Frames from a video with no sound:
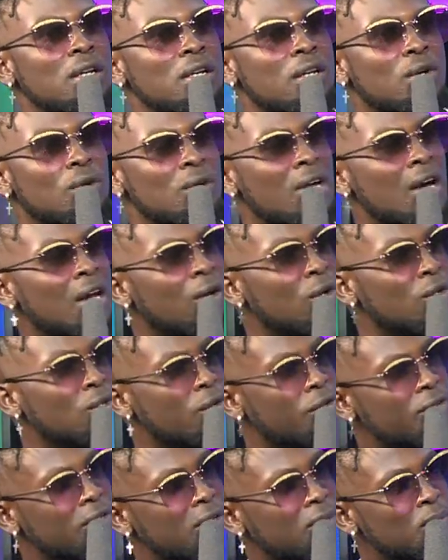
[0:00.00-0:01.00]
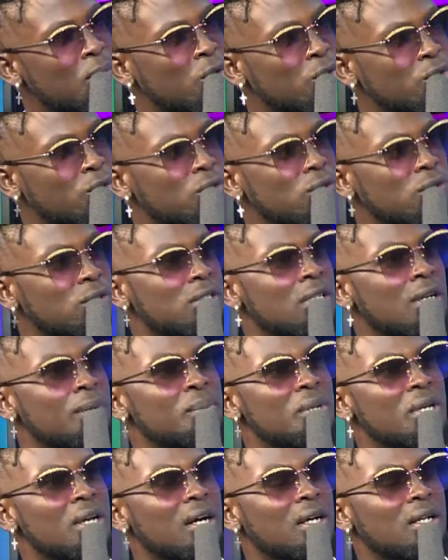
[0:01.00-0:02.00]
iko na a lot of emotions, na
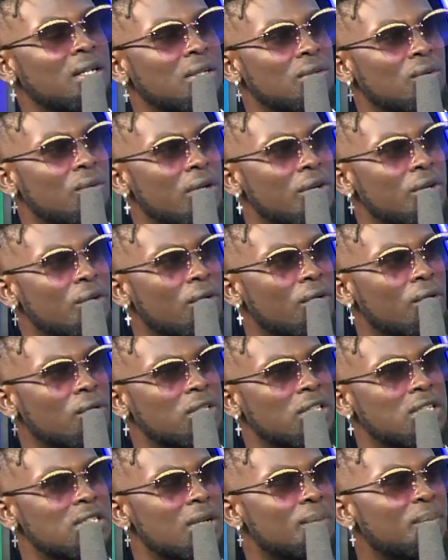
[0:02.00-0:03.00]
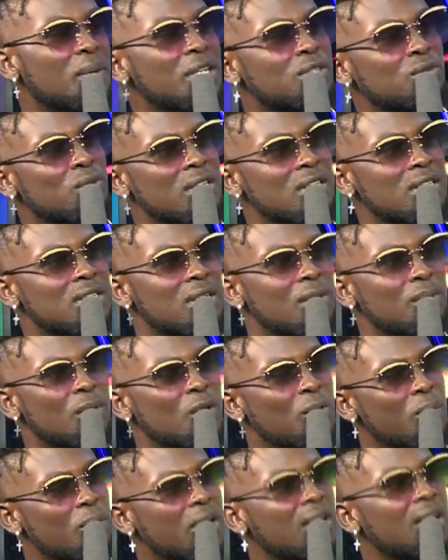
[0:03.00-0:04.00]
pia kwa hiyo there's a part where
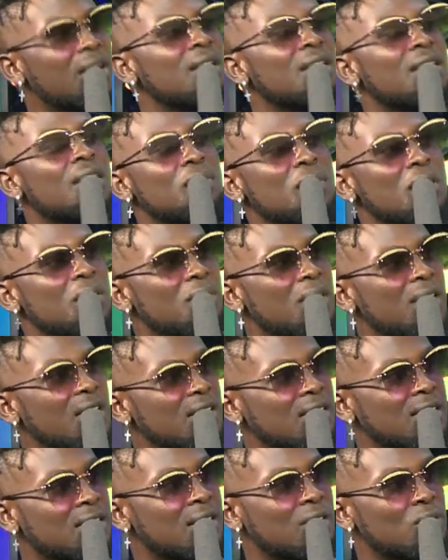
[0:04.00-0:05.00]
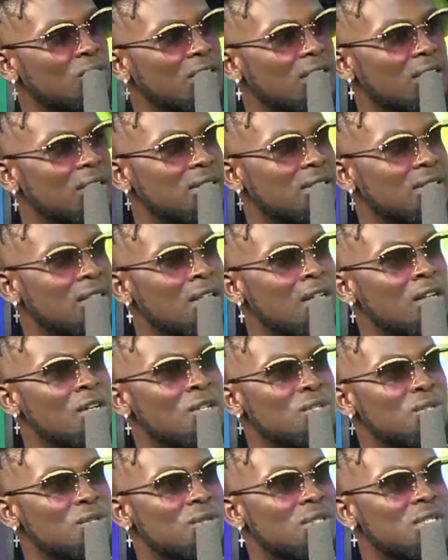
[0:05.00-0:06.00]
anasema umeenda baba enda, una get.
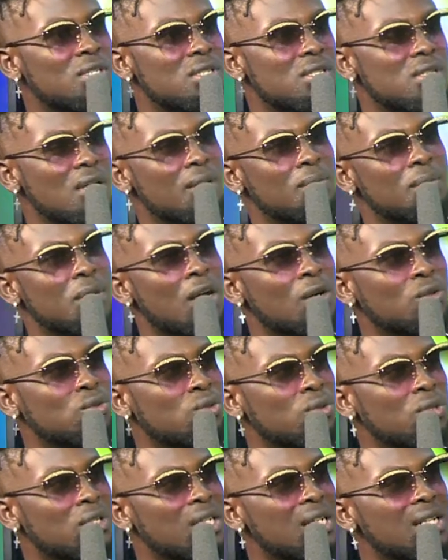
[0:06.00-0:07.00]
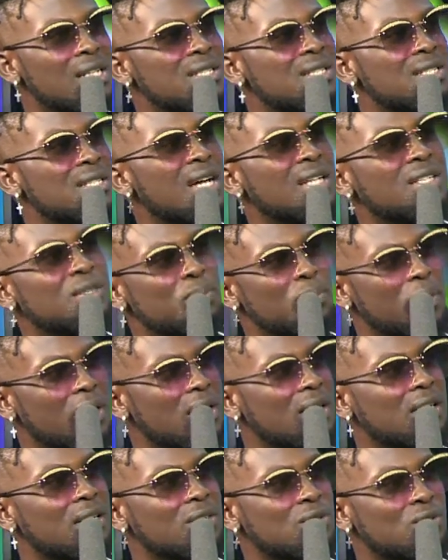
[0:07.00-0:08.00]
So it's time now to release that
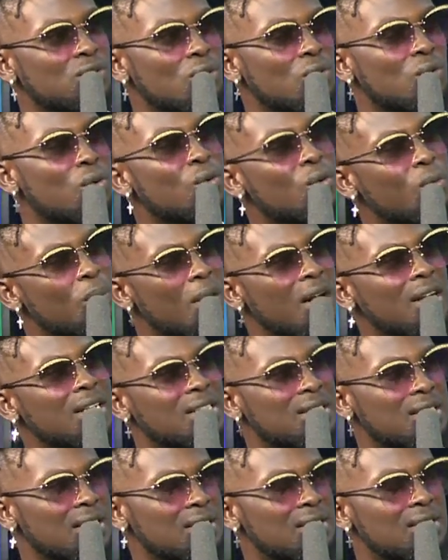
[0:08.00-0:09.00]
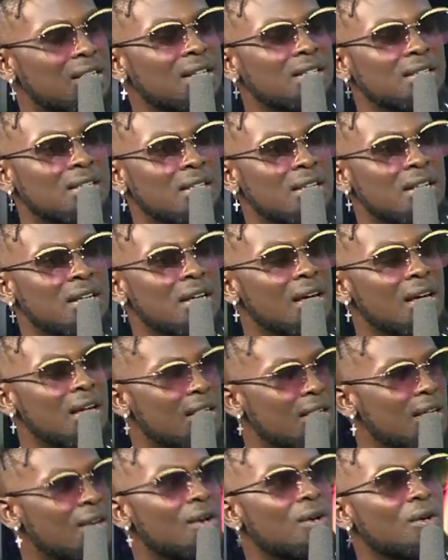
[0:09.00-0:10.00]
pain and kukubali sasa
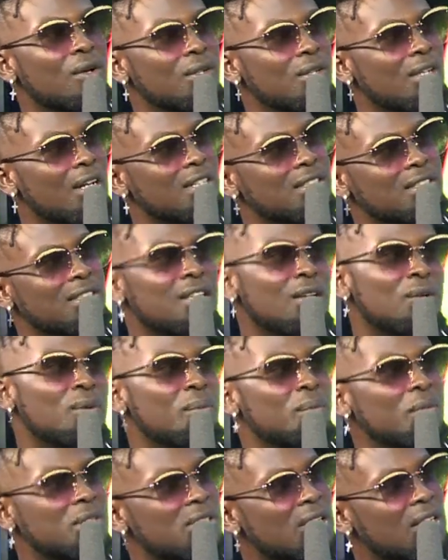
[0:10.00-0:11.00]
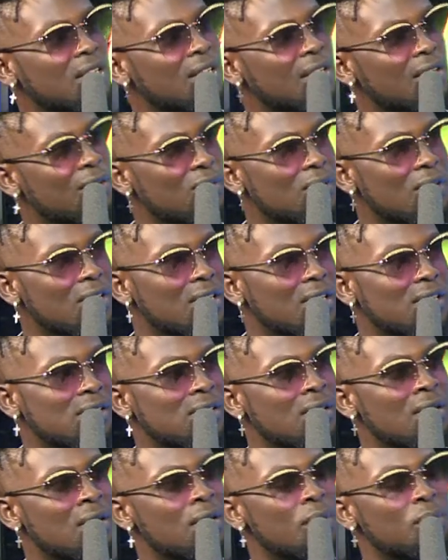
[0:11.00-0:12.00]
enyewe until we meet again, una get.
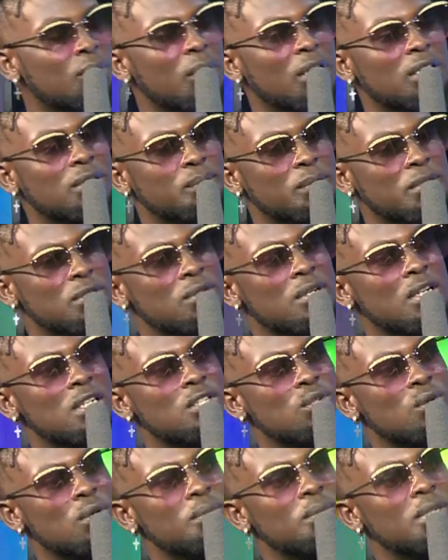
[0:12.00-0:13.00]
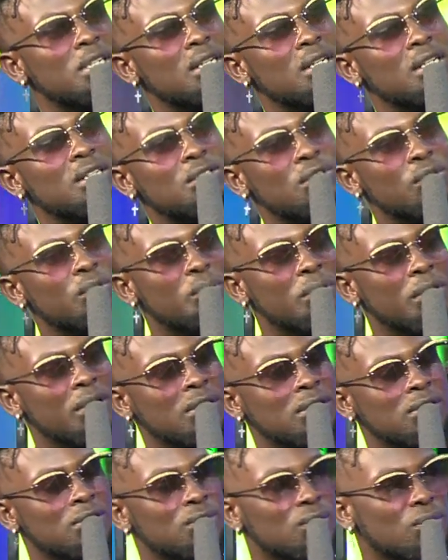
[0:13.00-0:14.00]
Yeah, but personally siko nime-release your
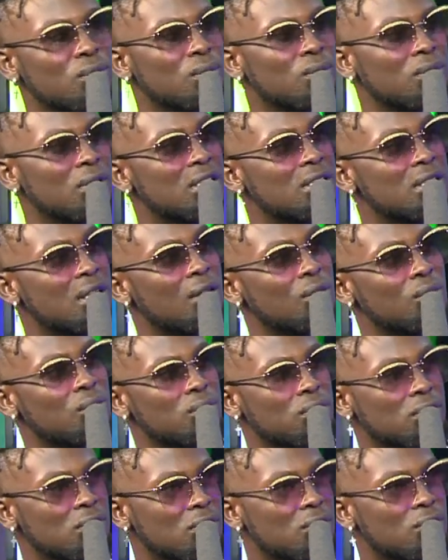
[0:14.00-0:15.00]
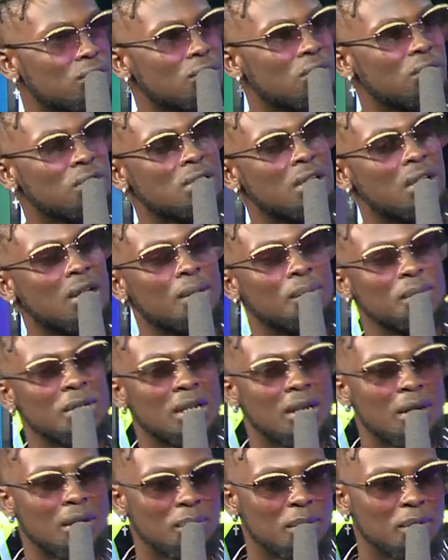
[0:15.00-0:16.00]
pain, so that's how your song Salama
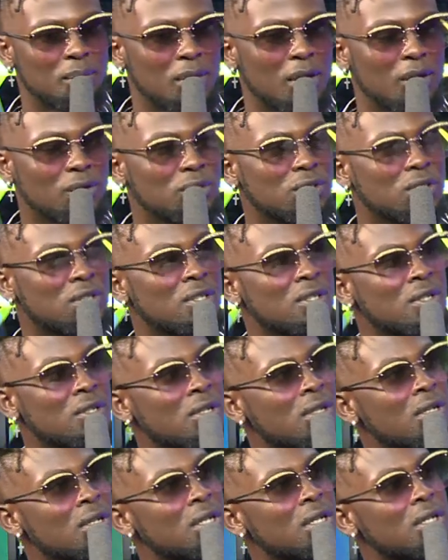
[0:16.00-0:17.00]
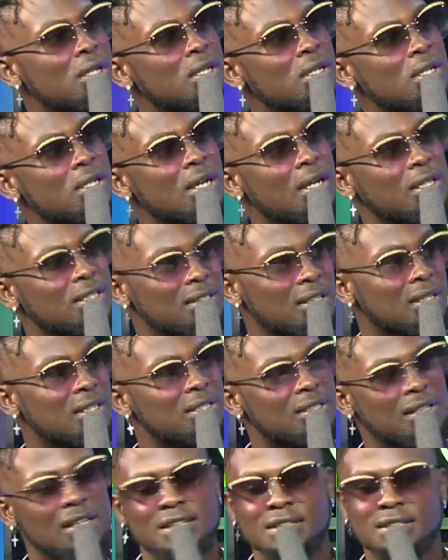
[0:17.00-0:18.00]
will come about. Are you okay? You deal with
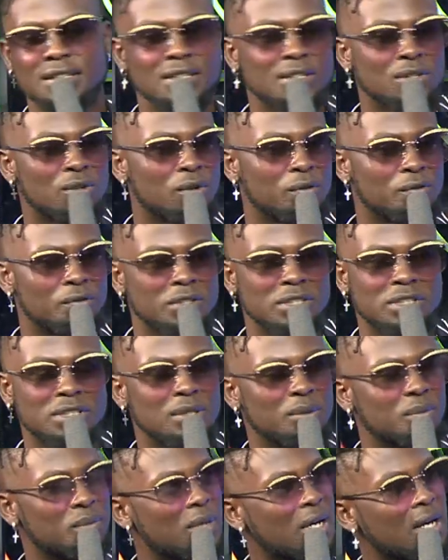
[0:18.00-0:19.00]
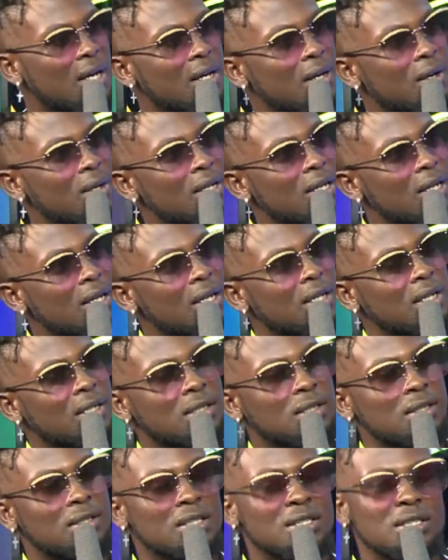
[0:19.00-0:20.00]
this? Sai niko fiti mbaya. Eh.
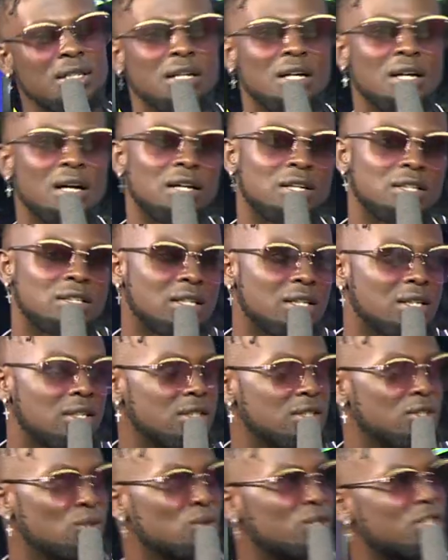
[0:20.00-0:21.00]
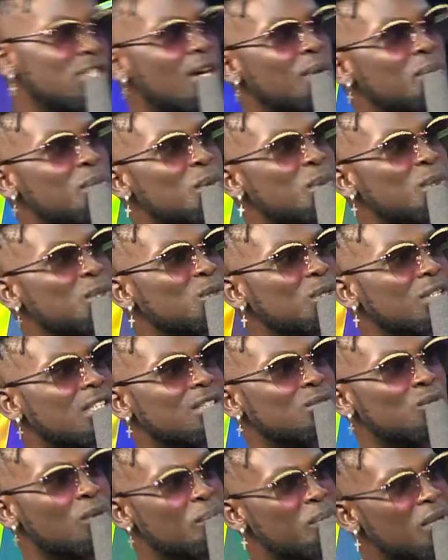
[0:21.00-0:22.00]
Hata new jam nimetoa
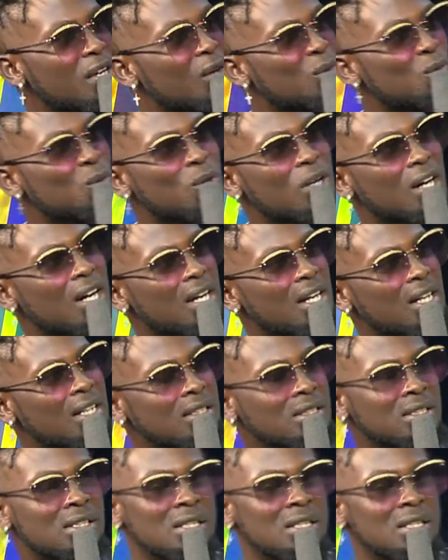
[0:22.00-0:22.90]
inaitwa pia Kukara.